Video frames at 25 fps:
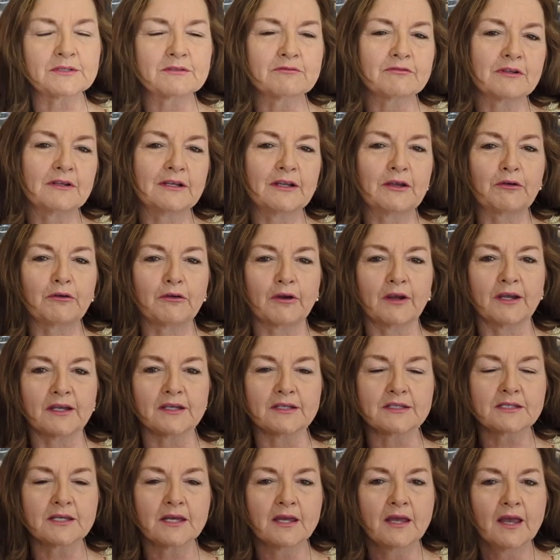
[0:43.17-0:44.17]
was really
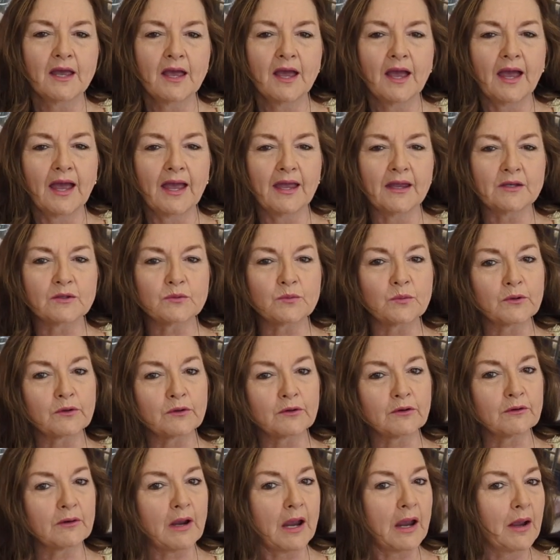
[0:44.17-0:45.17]
great, and
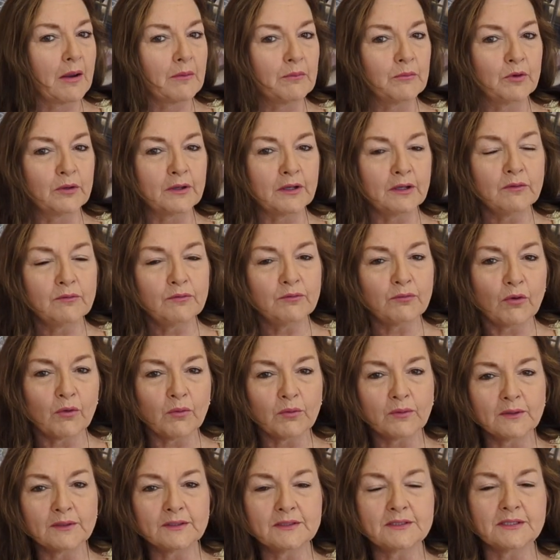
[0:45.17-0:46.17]
we're um, looking
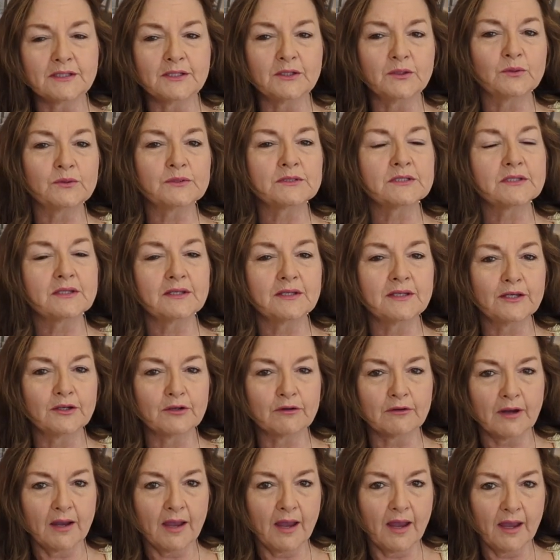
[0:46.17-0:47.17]
forward you know to the
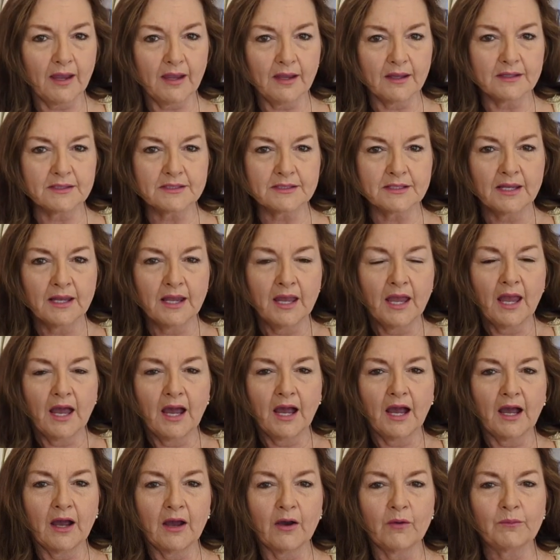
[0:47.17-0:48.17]
year ahead.
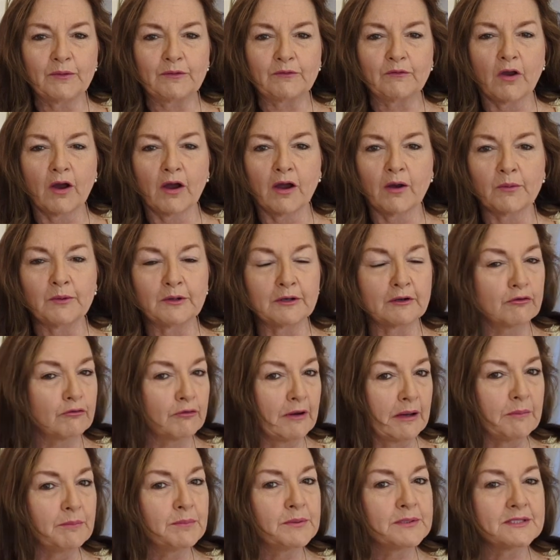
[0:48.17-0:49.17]
Uh, we've got we're in a
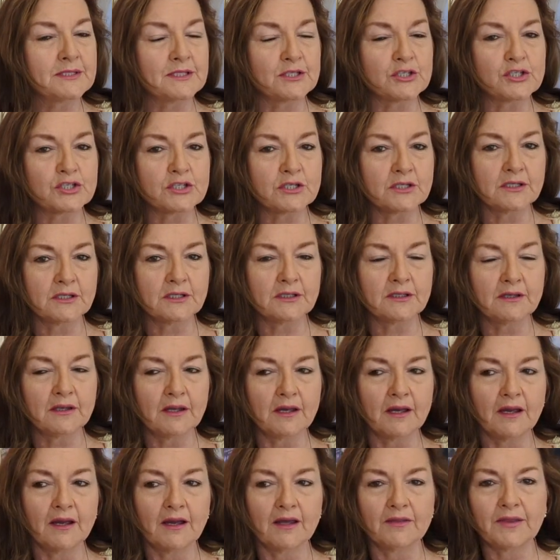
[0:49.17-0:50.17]
great position.
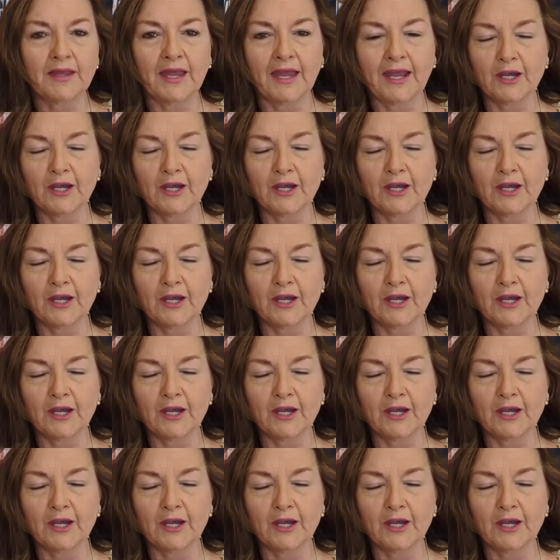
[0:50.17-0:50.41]
Uh, the